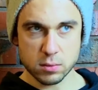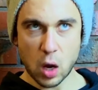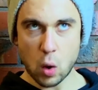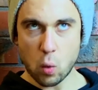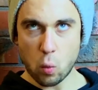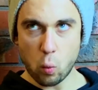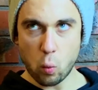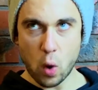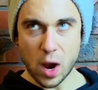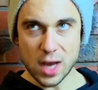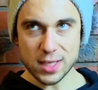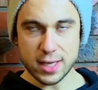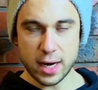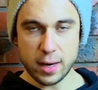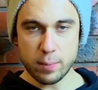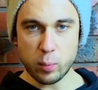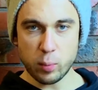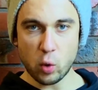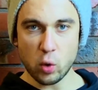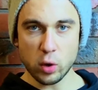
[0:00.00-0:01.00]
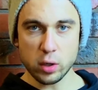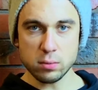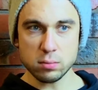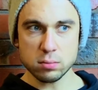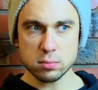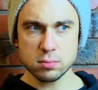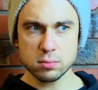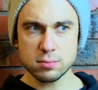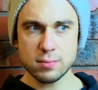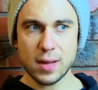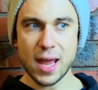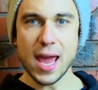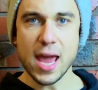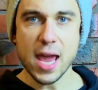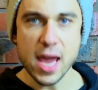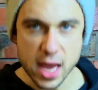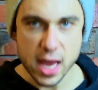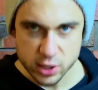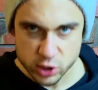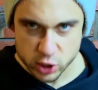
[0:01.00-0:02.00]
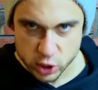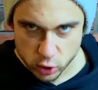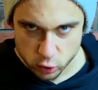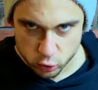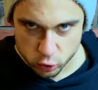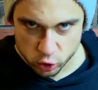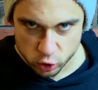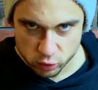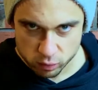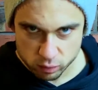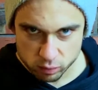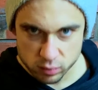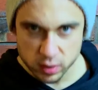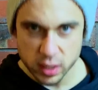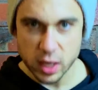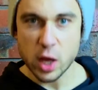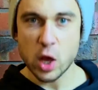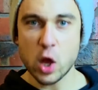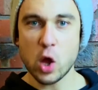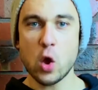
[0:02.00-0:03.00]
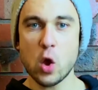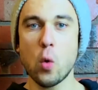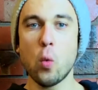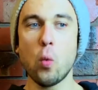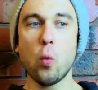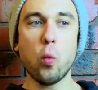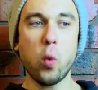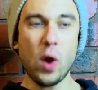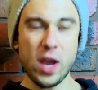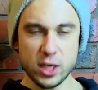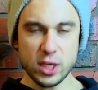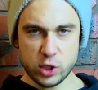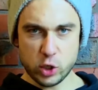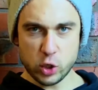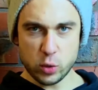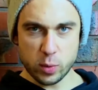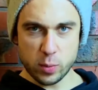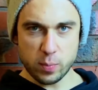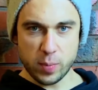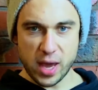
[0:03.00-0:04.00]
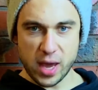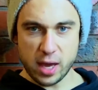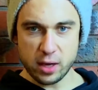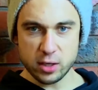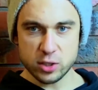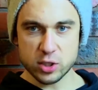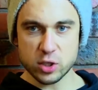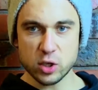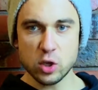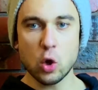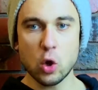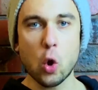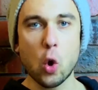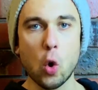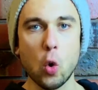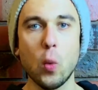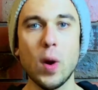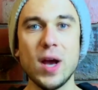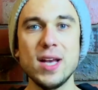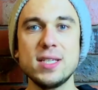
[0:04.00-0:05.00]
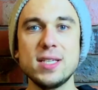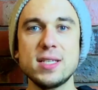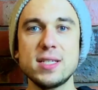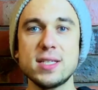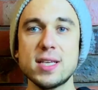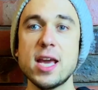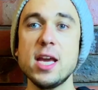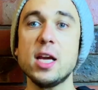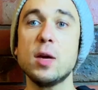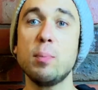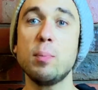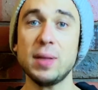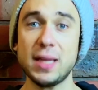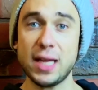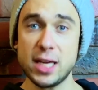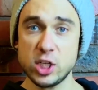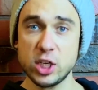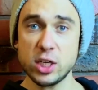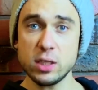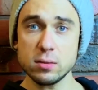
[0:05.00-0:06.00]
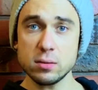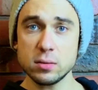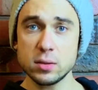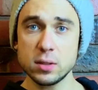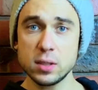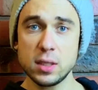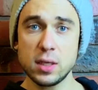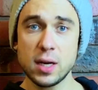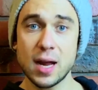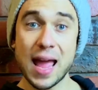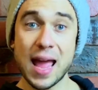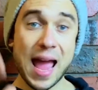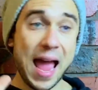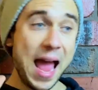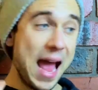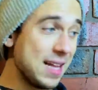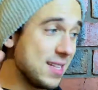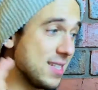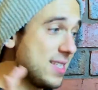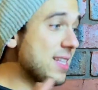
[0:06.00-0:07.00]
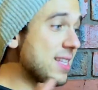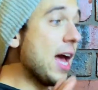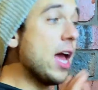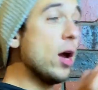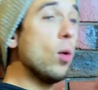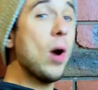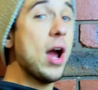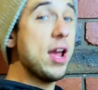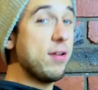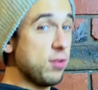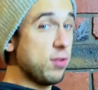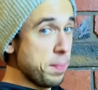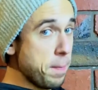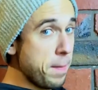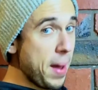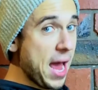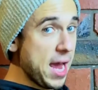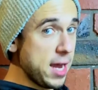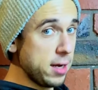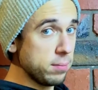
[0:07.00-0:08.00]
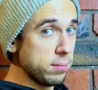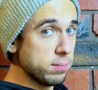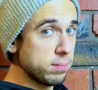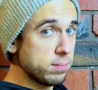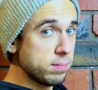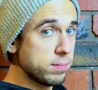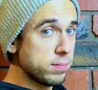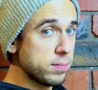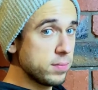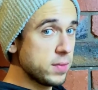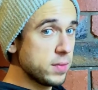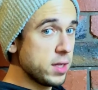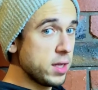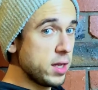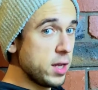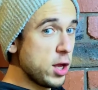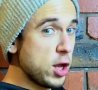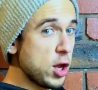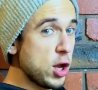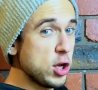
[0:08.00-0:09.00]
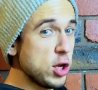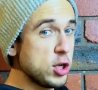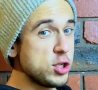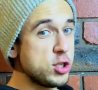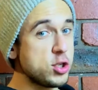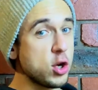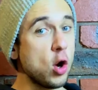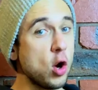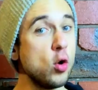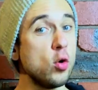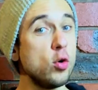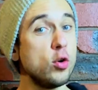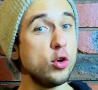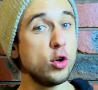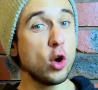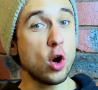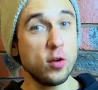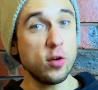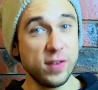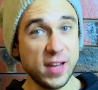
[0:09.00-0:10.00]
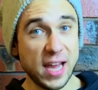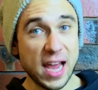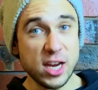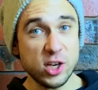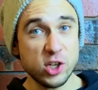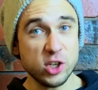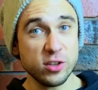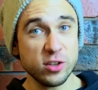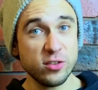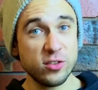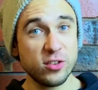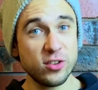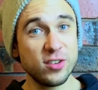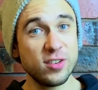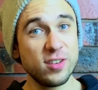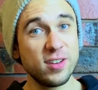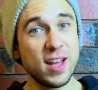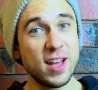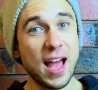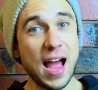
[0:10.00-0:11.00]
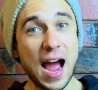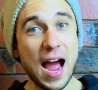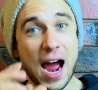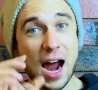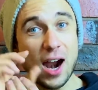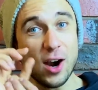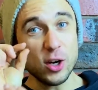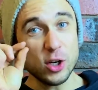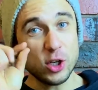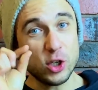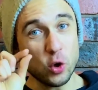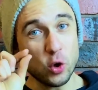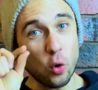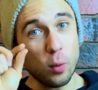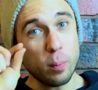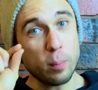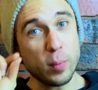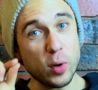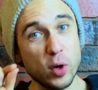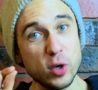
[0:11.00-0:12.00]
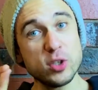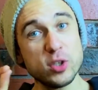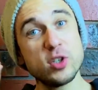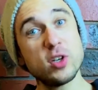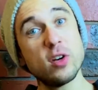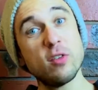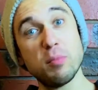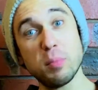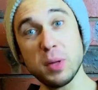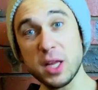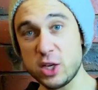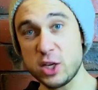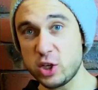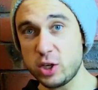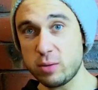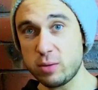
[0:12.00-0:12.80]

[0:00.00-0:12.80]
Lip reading: Why is that important? It's huge. We as human beings always seek pleasure and stay away from pain. So notifications are a short burst of pleasure.